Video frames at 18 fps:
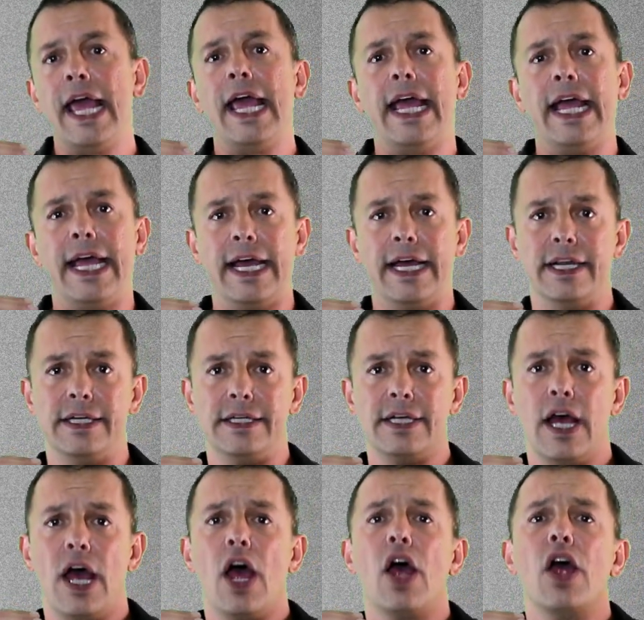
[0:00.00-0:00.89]

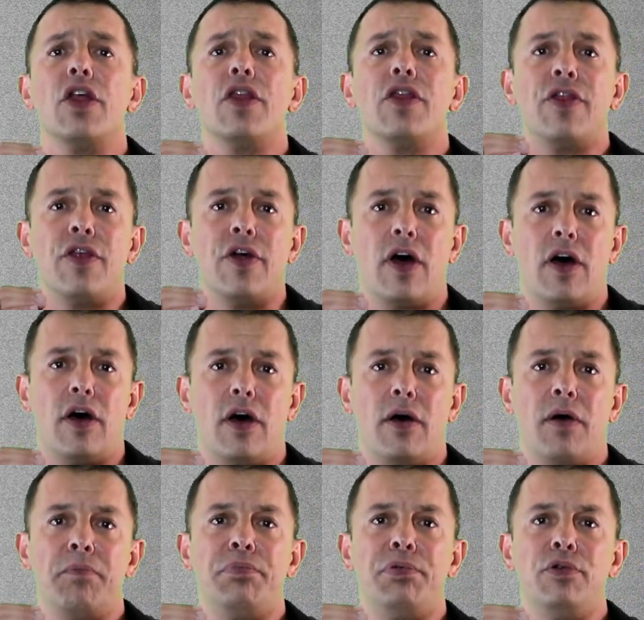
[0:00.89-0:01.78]
and
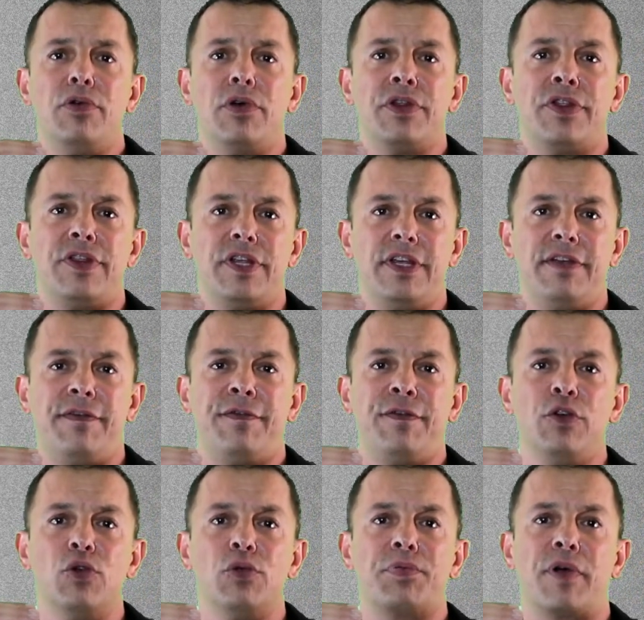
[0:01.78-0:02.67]
the
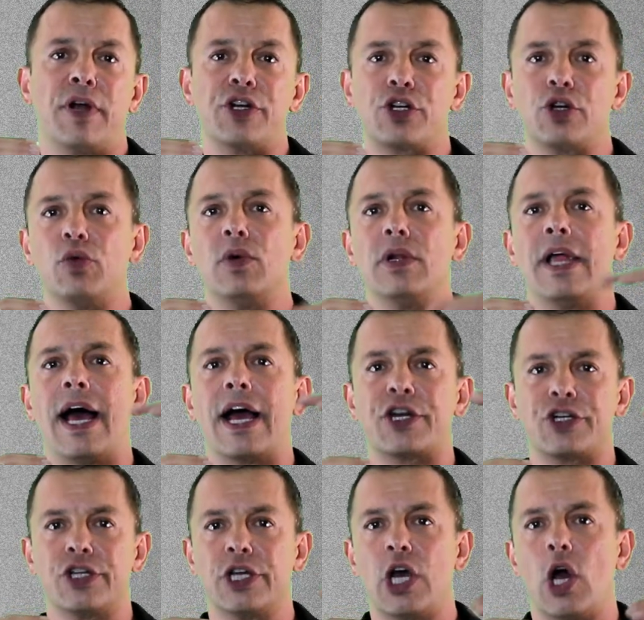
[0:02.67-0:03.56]
fuel pressure will
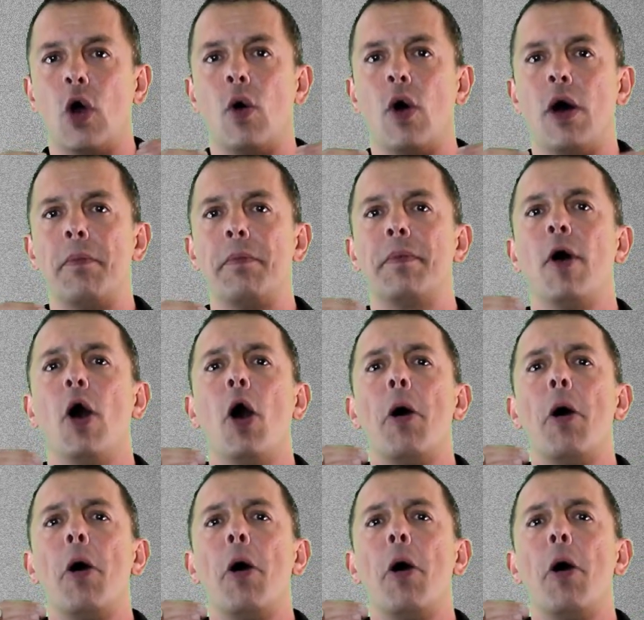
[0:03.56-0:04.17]
actually go up